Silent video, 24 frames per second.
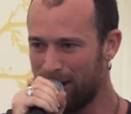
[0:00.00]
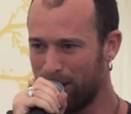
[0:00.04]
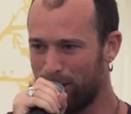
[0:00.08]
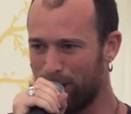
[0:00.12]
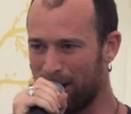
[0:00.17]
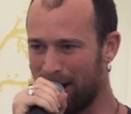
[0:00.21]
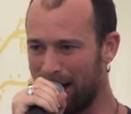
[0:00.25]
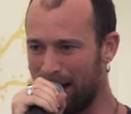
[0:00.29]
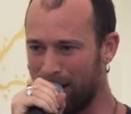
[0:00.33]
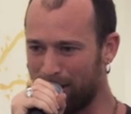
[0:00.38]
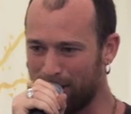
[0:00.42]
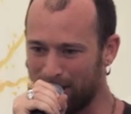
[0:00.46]

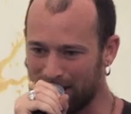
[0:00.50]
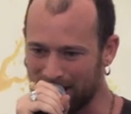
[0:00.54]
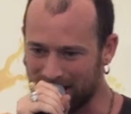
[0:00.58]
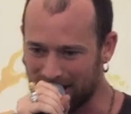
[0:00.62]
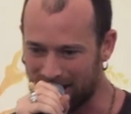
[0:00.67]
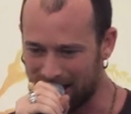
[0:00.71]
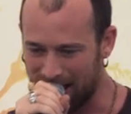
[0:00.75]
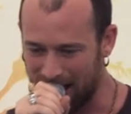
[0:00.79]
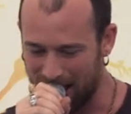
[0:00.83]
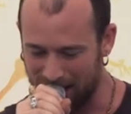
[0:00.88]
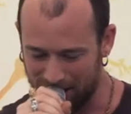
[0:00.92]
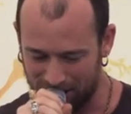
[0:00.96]
when I'm on
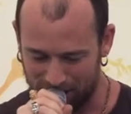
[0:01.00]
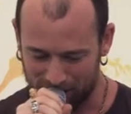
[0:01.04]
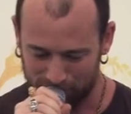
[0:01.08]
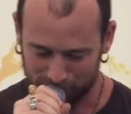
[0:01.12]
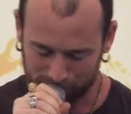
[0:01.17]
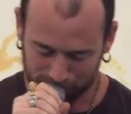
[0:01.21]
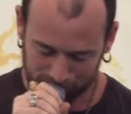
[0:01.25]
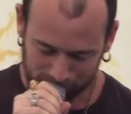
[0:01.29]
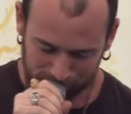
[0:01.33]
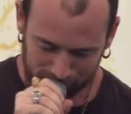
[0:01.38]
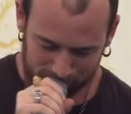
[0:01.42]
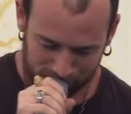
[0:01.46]
stage.
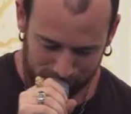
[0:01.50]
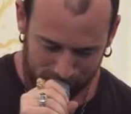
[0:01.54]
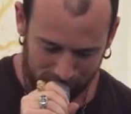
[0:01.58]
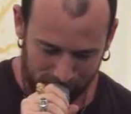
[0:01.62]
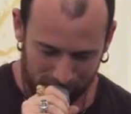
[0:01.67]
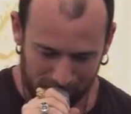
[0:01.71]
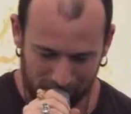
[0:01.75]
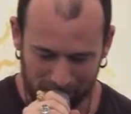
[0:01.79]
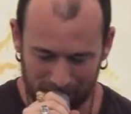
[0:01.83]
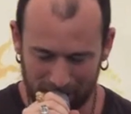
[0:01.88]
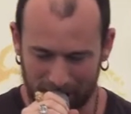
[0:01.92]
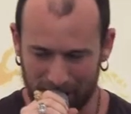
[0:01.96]

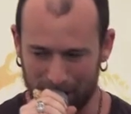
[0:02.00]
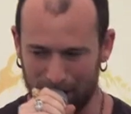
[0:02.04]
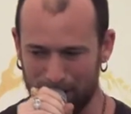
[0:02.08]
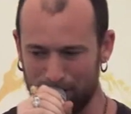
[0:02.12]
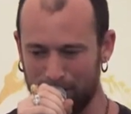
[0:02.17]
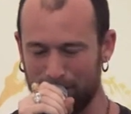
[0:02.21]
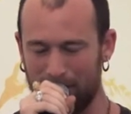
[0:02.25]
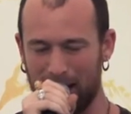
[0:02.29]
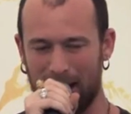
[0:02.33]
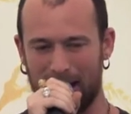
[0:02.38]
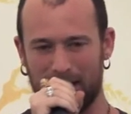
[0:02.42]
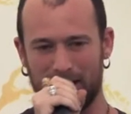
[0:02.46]

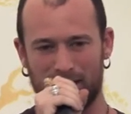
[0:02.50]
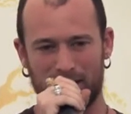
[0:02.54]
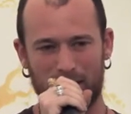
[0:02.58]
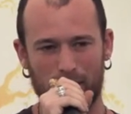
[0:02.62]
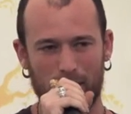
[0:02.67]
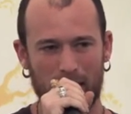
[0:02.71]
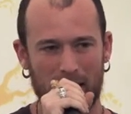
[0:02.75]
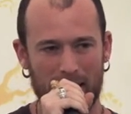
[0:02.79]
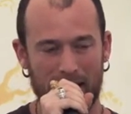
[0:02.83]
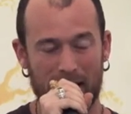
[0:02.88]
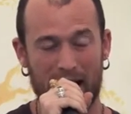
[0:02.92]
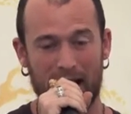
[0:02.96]
And
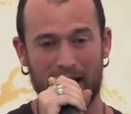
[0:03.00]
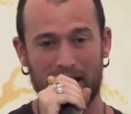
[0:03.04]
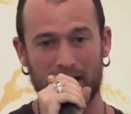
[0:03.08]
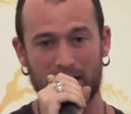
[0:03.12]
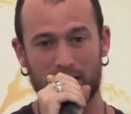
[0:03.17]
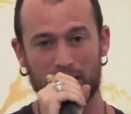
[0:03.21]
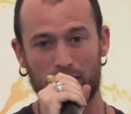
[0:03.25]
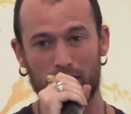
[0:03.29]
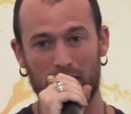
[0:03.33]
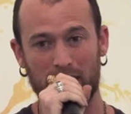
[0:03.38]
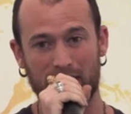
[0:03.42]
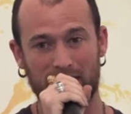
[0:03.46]
that
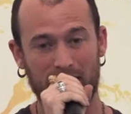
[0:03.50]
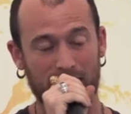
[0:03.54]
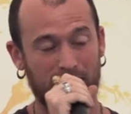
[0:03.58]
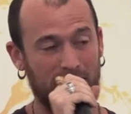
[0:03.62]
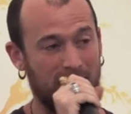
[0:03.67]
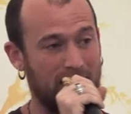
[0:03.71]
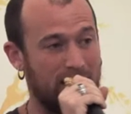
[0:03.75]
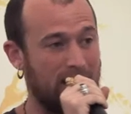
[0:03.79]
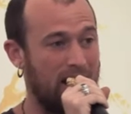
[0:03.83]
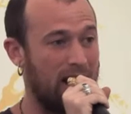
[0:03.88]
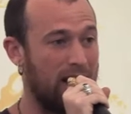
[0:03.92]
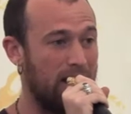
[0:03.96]
is
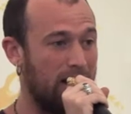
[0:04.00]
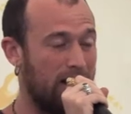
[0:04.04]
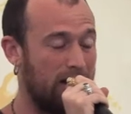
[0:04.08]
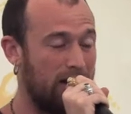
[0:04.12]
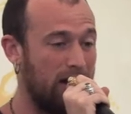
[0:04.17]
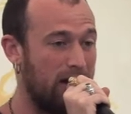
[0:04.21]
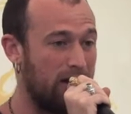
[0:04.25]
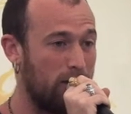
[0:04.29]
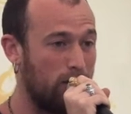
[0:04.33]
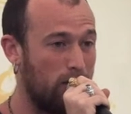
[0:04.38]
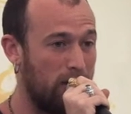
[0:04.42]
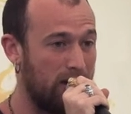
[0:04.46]
creativity. And that
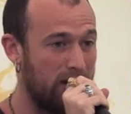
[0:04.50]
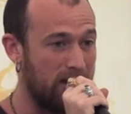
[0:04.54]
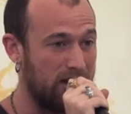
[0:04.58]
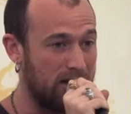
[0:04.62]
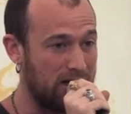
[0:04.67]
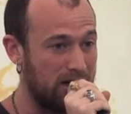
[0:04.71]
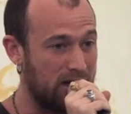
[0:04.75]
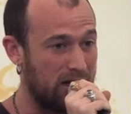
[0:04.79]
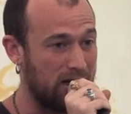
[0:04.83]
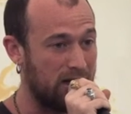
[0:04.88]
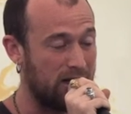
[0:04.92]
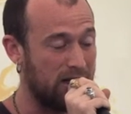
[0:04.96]
the other one
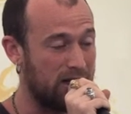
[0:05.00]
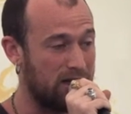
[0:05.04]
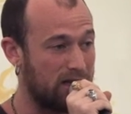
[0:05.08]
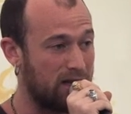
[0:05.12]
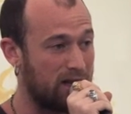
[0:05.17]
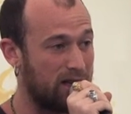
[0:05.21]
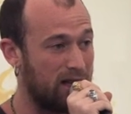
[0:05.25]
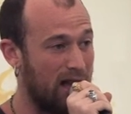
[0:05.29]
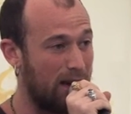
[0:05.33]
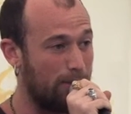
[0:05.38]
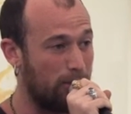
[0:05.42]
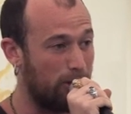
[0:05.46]
is
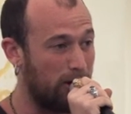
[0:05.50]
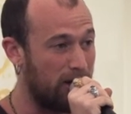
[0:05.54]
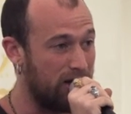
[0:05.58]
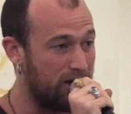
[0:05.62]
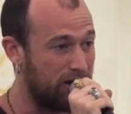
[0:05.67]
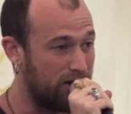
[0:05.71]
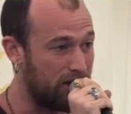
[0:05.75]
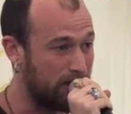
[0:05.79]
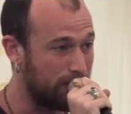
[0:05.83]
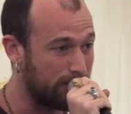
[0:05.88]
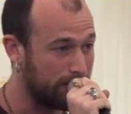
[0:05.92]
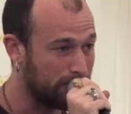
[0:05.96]

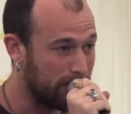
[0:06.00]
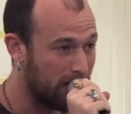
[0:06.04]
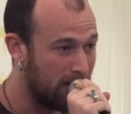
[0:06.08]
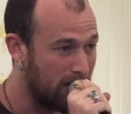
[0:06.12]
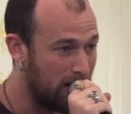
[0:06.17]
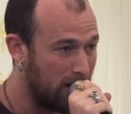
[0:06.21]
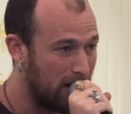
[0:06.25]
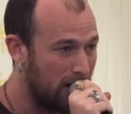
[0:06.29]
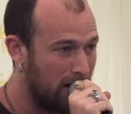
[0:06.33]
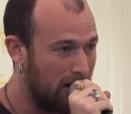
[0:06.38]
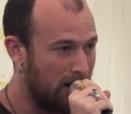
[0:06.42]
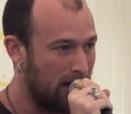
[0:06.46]
collaboration,
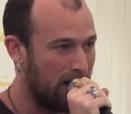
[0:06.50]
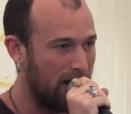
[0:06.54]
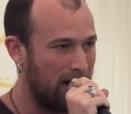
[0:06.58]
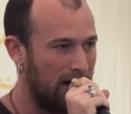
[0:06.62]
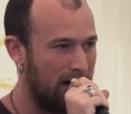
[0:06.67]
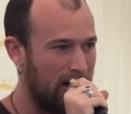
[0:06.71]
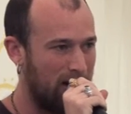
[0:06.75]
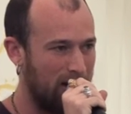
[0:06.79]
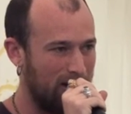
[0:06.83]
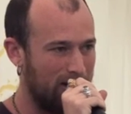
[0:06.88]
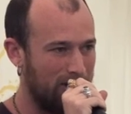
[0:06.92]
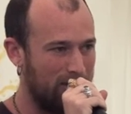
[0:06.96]

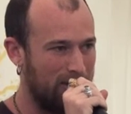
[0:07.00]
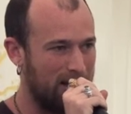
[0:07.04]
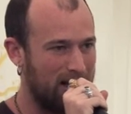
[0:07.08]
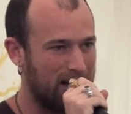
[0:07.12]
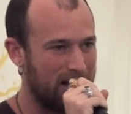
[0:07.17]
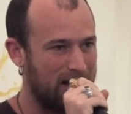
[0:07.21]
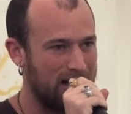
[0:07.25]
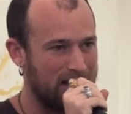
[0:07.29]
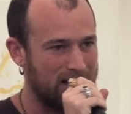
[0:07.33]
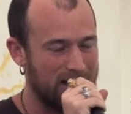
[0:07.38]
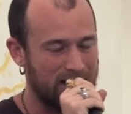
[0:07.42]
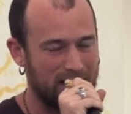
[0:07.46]

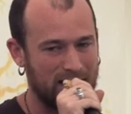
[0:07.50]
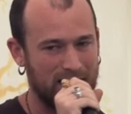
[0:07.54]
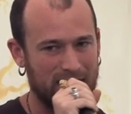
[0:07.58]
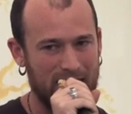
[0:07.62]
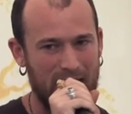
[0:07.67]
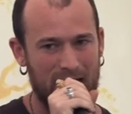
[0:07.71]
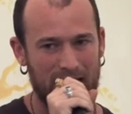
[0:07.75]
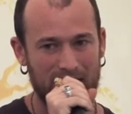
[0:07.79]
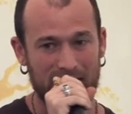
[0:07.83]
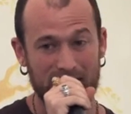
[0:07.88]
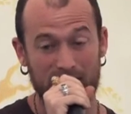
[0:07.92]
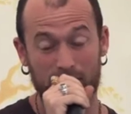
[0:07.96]
because
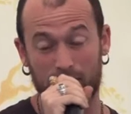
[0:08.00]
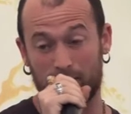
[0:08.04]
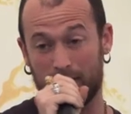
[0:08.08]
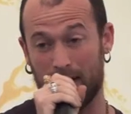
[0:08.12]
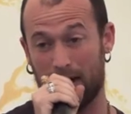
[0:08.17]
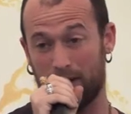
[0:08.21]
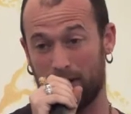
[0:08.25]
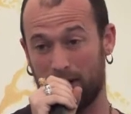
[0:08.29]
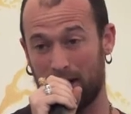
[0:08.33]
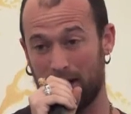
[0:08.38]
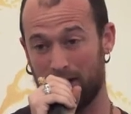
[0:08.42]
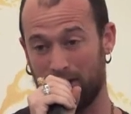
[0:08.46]
that is the
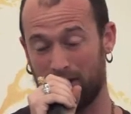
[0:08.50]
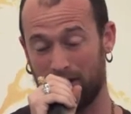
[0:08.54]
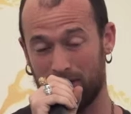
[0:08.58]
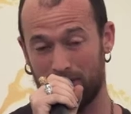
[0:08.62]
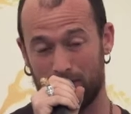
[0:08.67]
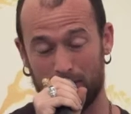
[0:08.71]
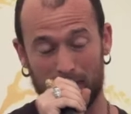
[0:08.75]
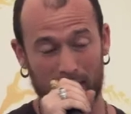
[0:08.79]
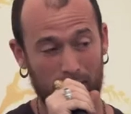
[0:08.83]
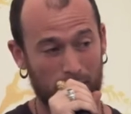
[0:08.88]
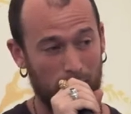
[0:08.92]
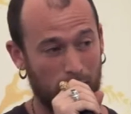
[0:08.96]
foundation
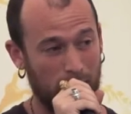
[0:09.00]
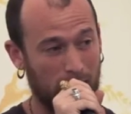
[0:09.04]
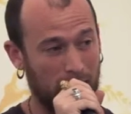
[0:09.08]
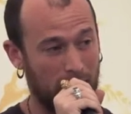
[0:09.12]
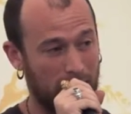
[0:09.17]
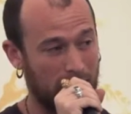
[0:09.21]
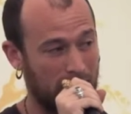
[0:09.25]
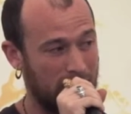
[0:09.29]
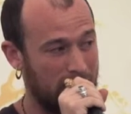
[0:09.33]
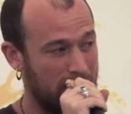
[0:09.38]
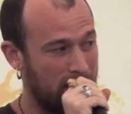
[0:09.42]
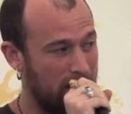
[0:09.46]
of my
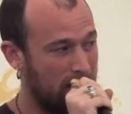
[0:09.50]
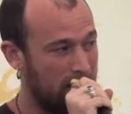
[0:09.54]
work.